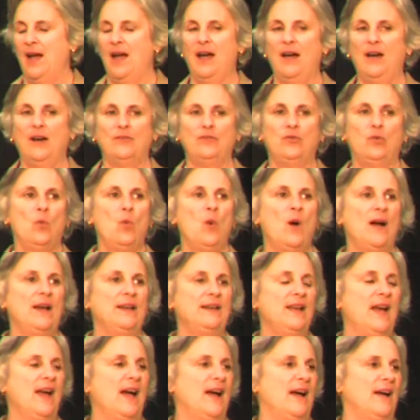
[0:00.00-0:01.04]
of
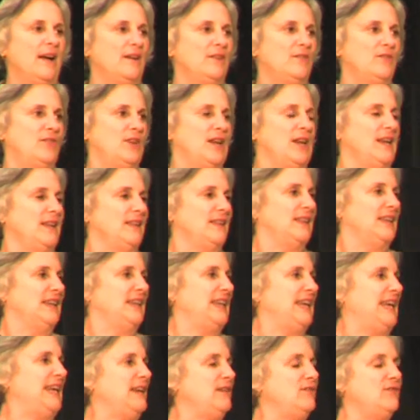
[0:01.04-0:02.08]
one of the
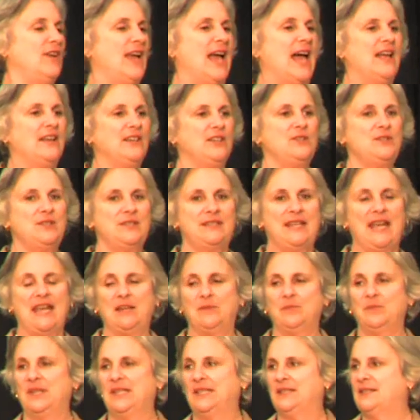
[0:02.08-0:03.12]
key value
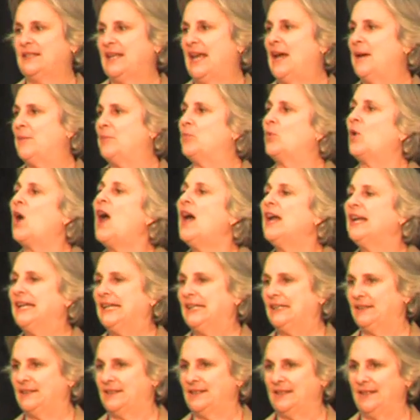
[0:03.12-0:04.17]
statements at
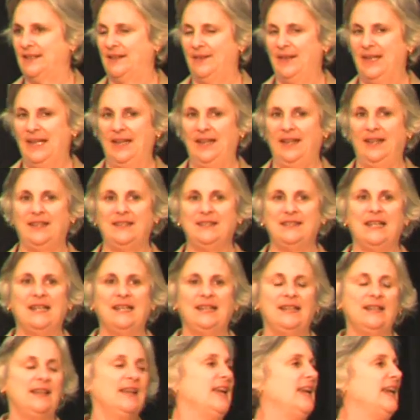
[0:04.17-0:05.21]
Bryant.
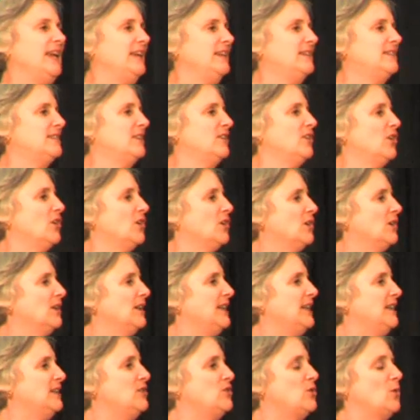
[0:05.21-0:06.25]
It's an
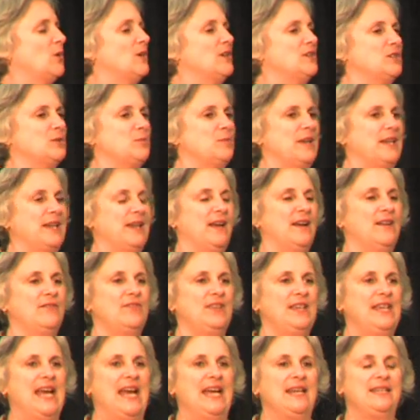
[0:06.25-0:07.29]
early endorsement
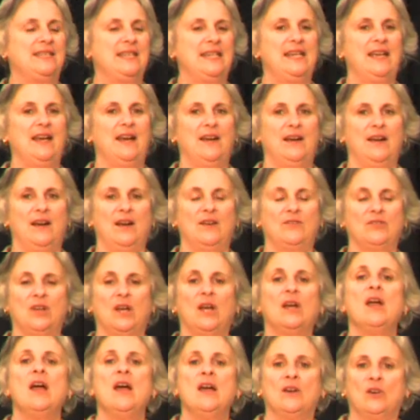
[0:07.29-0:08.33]
of the idea of
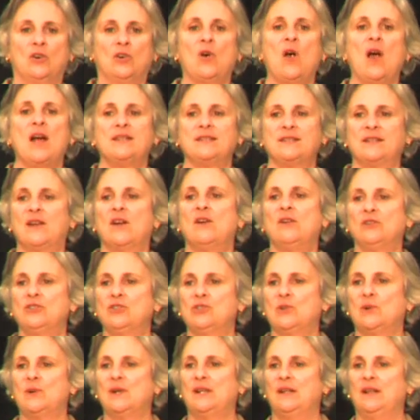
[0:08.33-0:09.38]

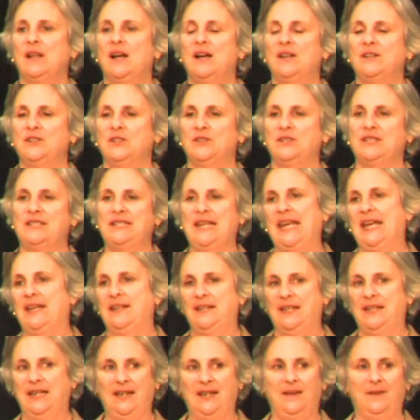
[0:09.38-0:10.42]
cross-cultural
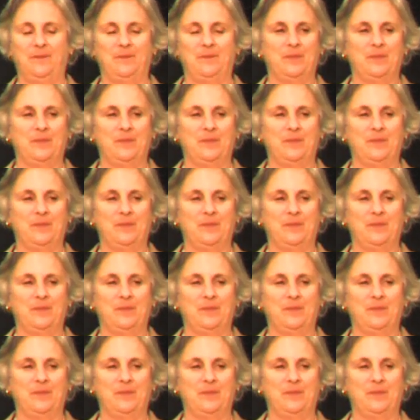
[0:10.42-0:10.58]
understanding.